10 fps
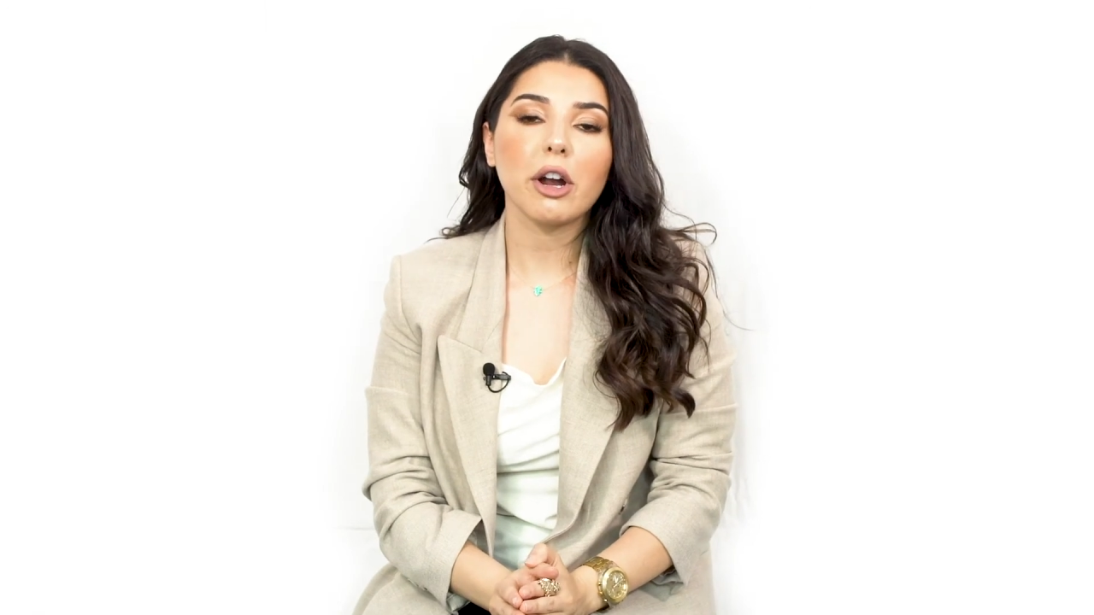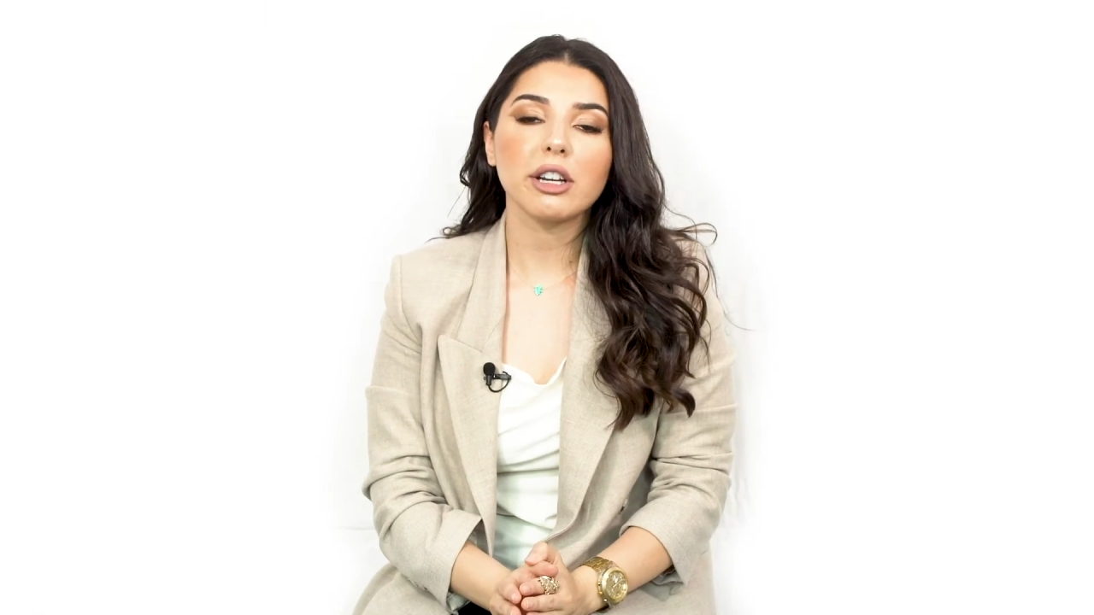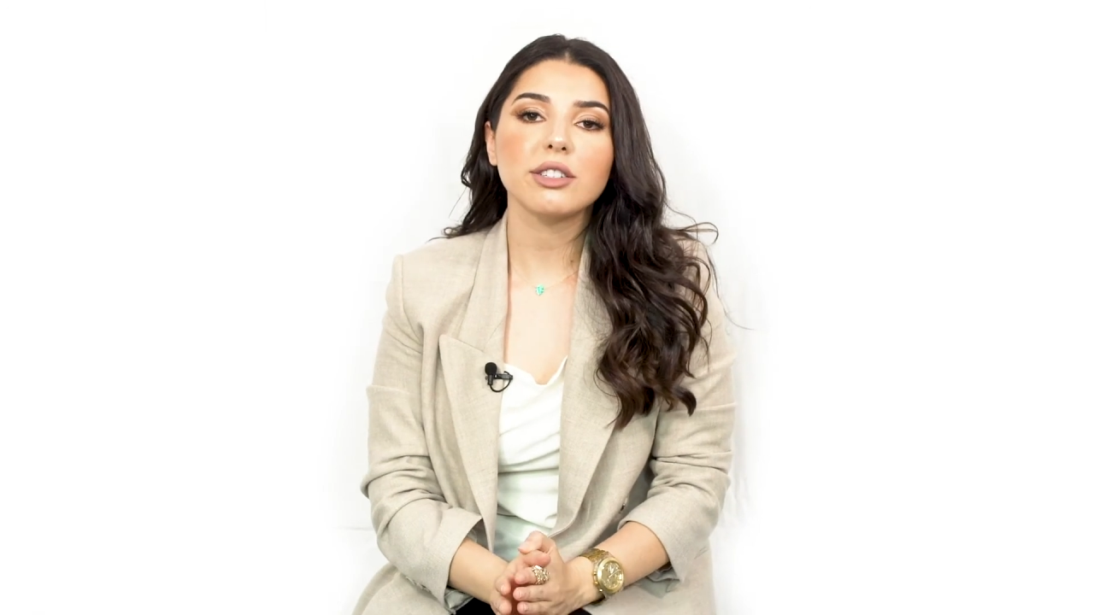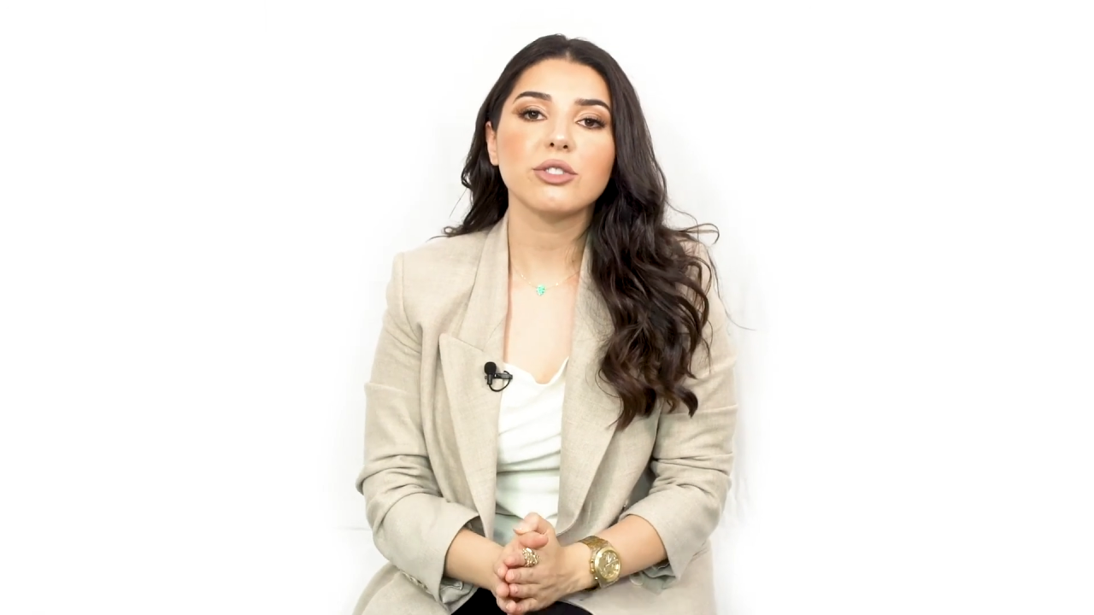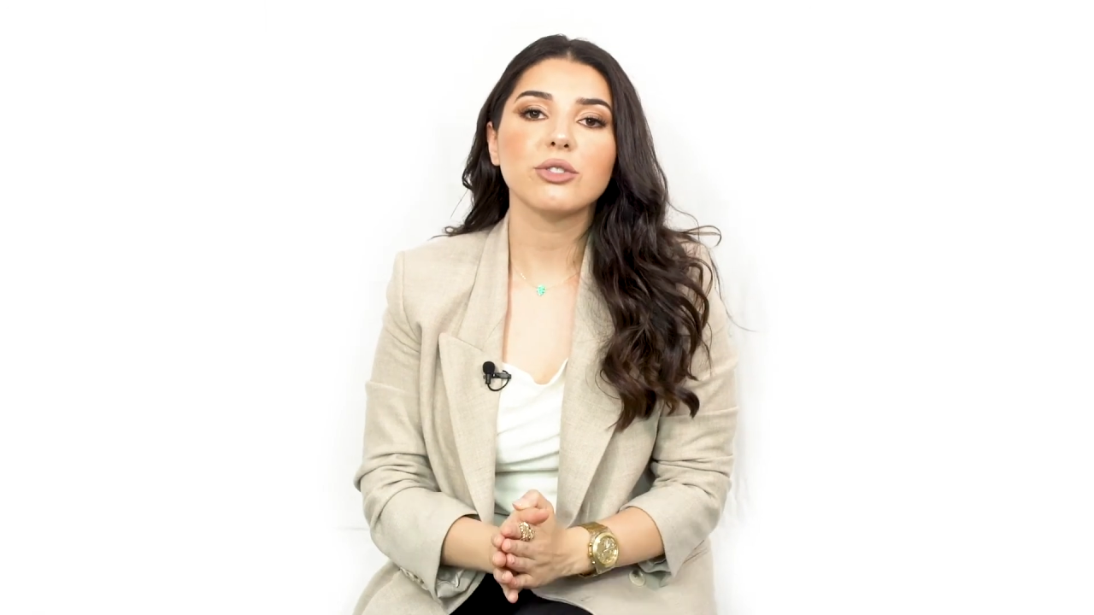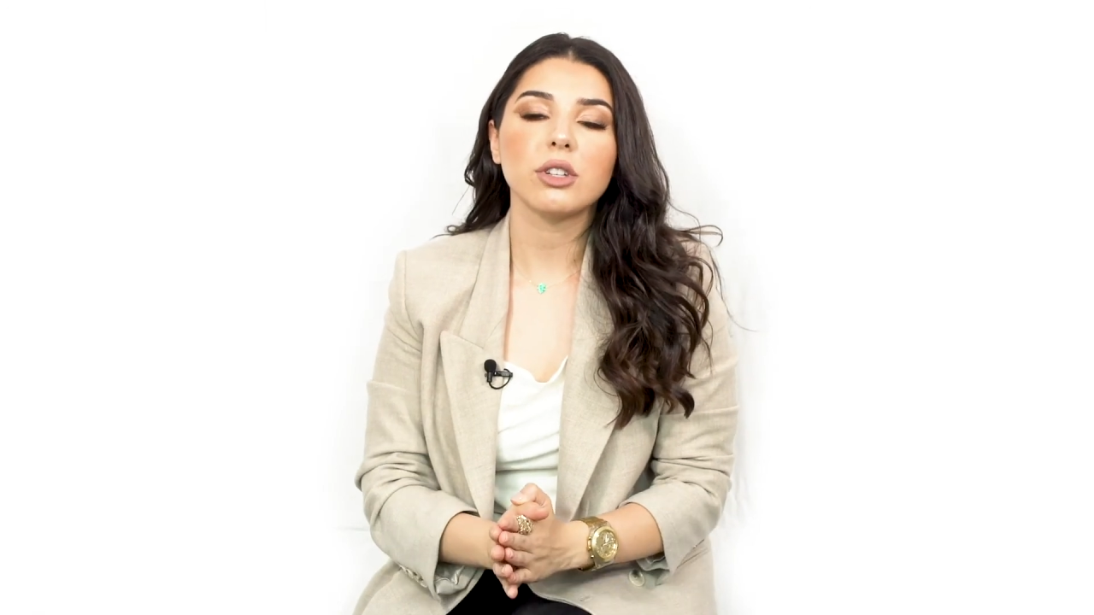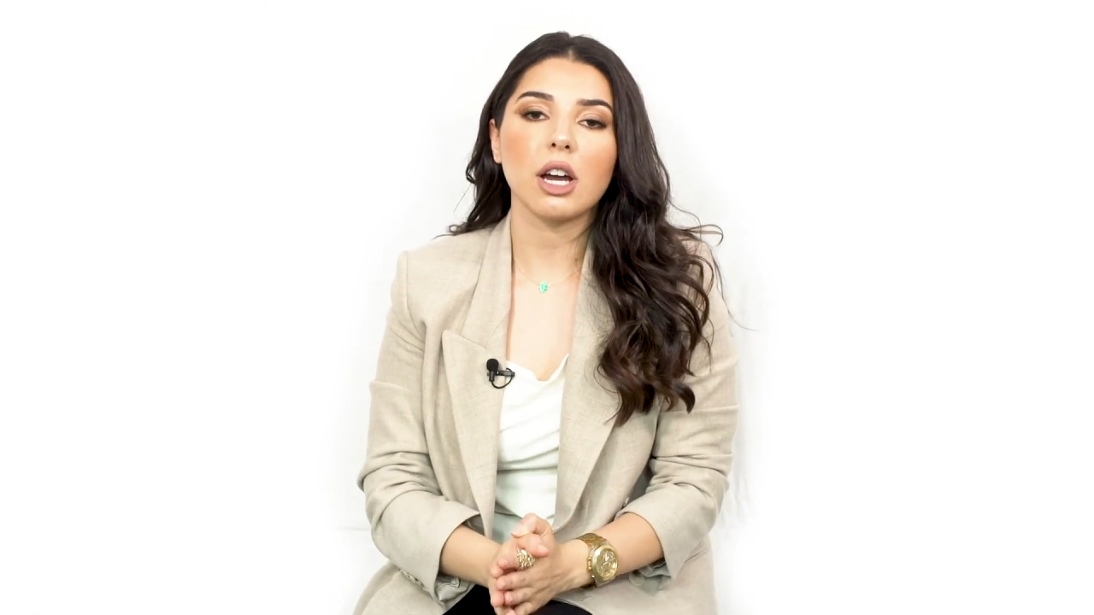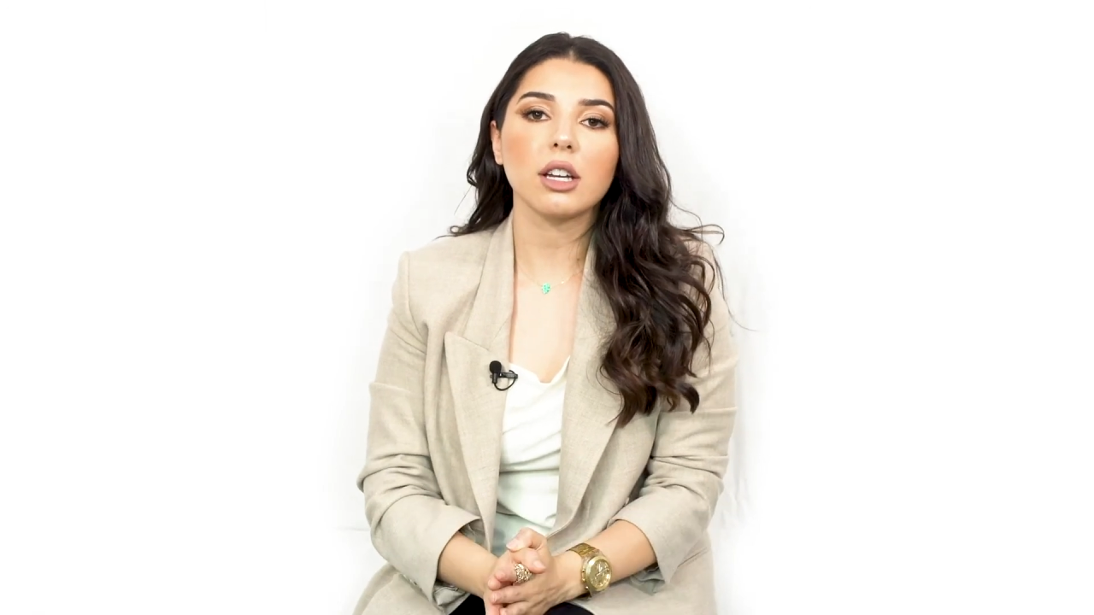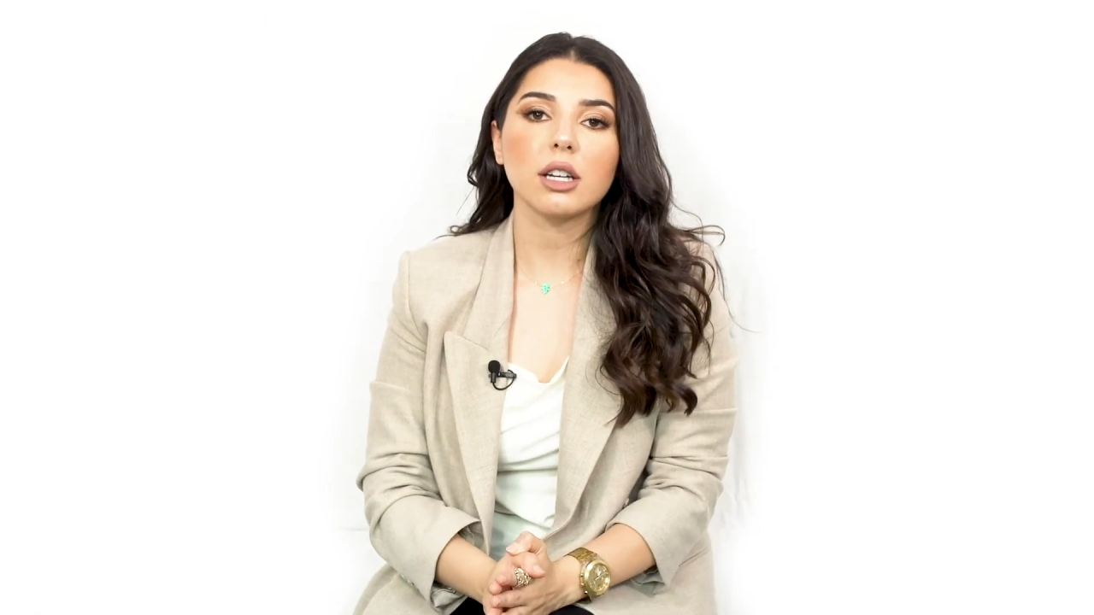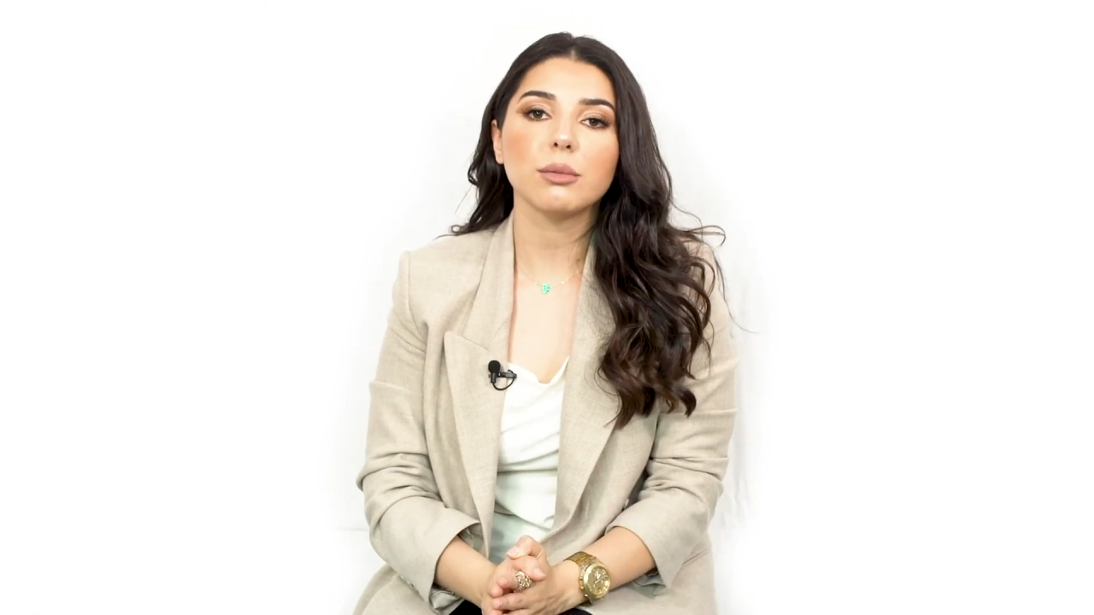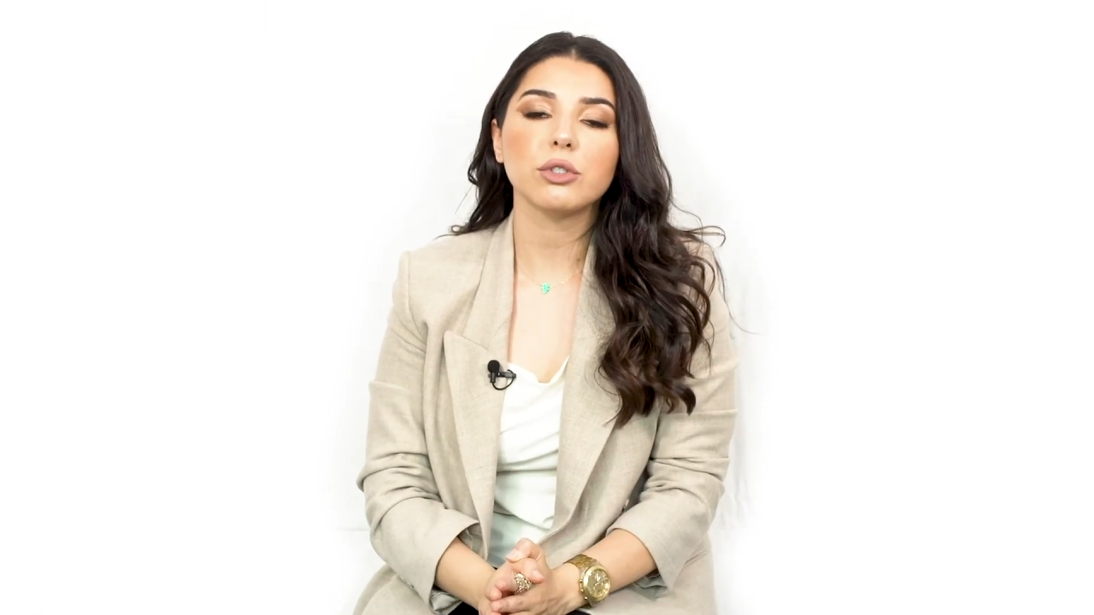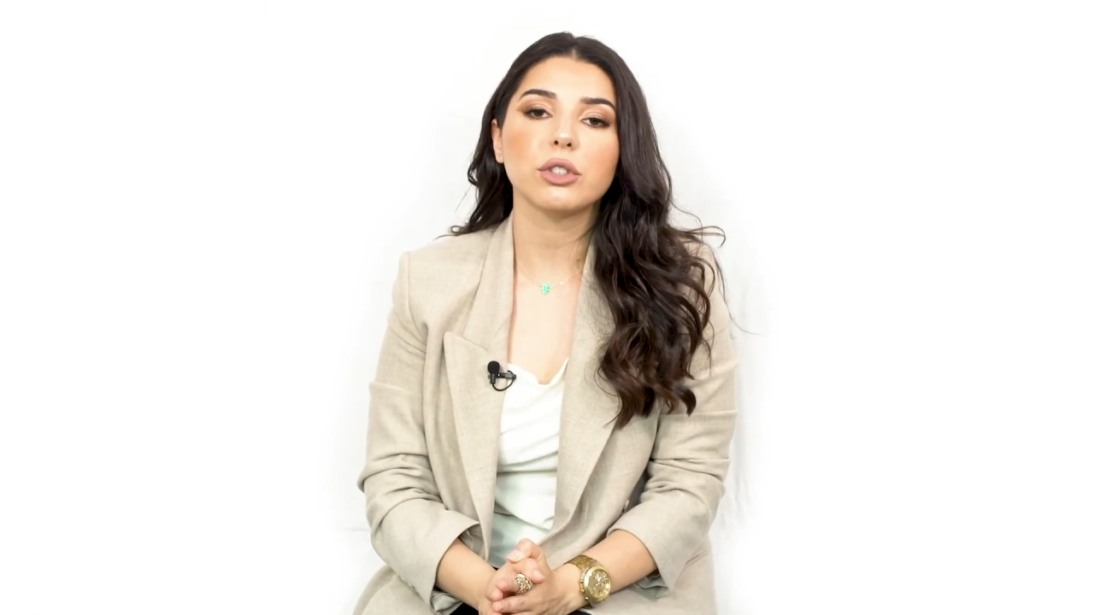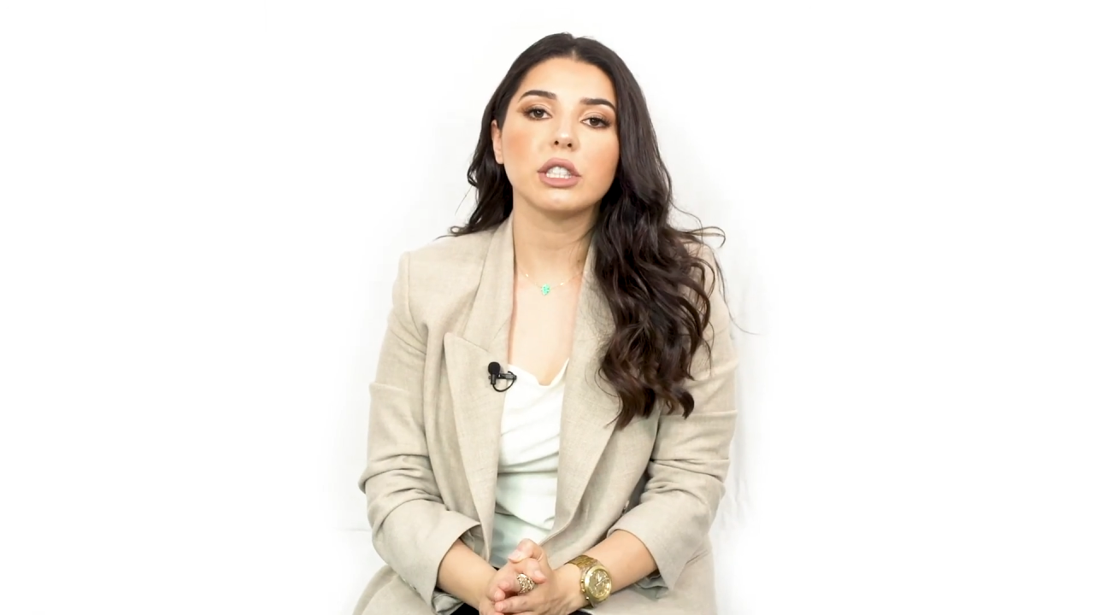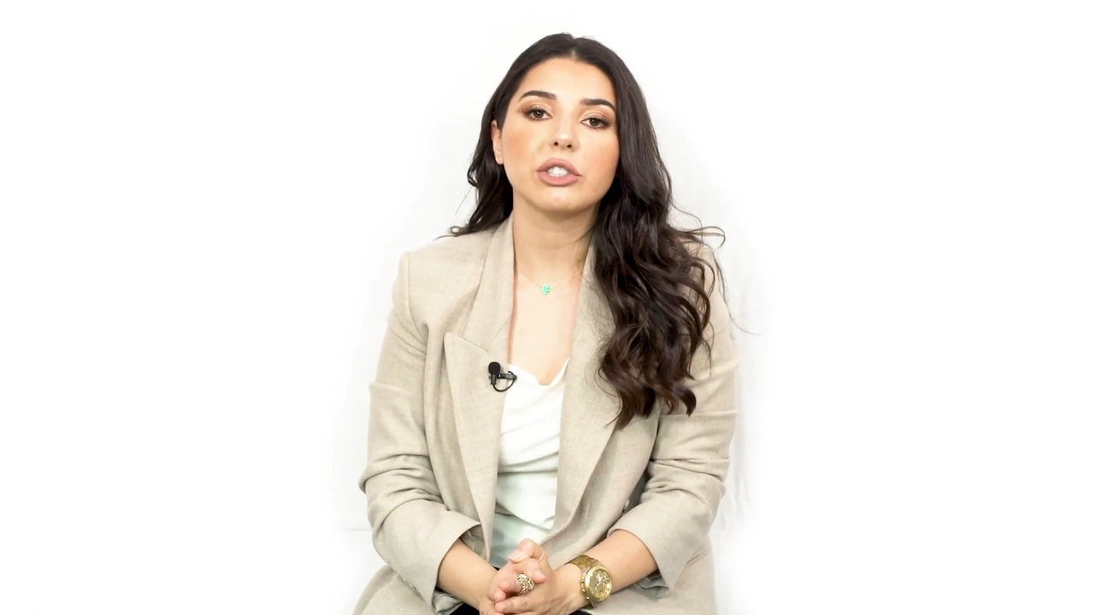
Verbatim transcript: parties do not come to an